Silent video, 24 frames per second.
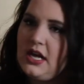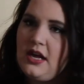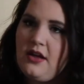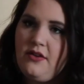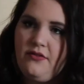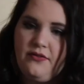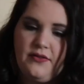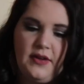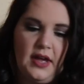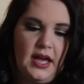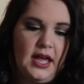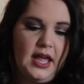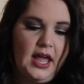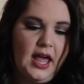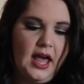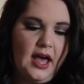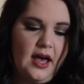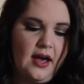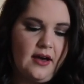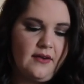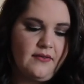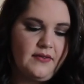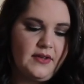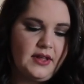off, I
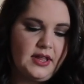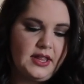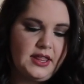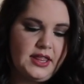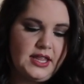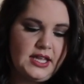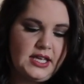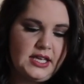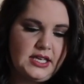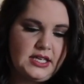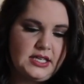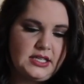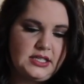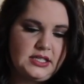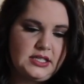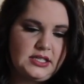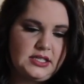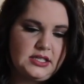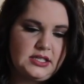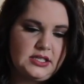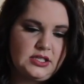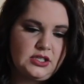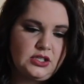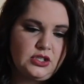have
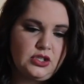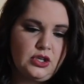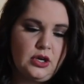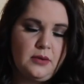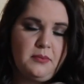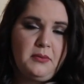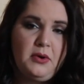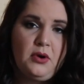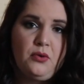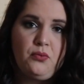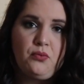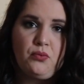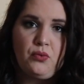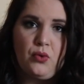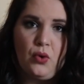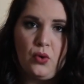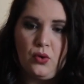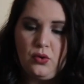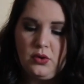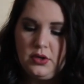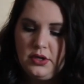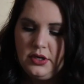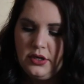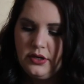this Derma
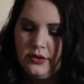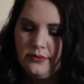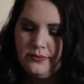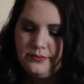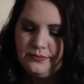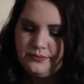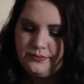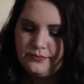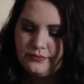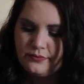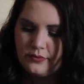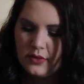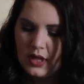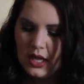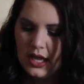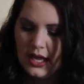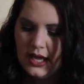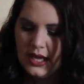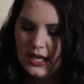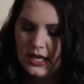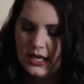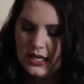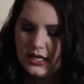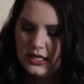Roller.
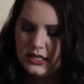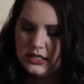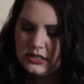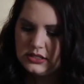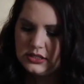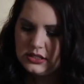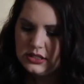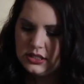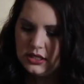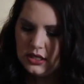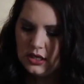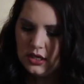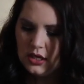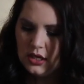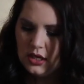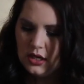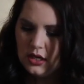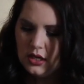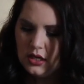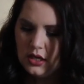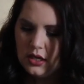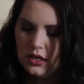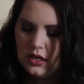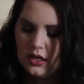And
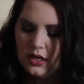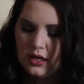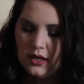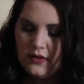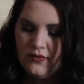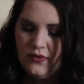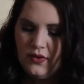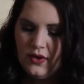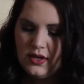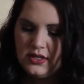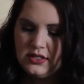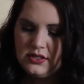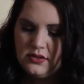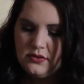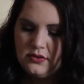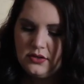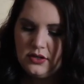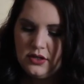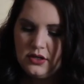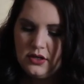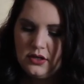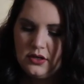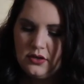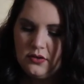if you guys don't
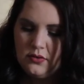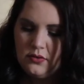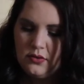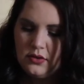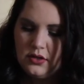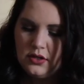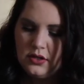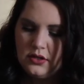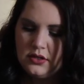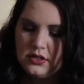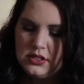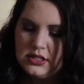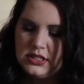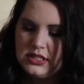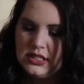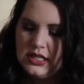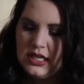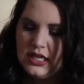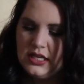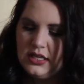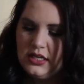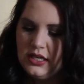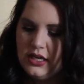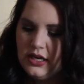know,
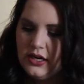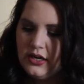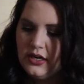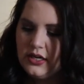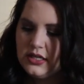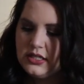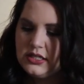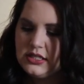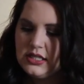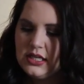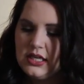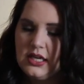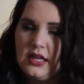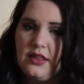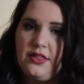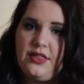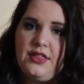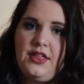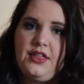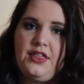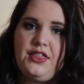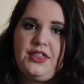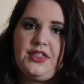skincare is like the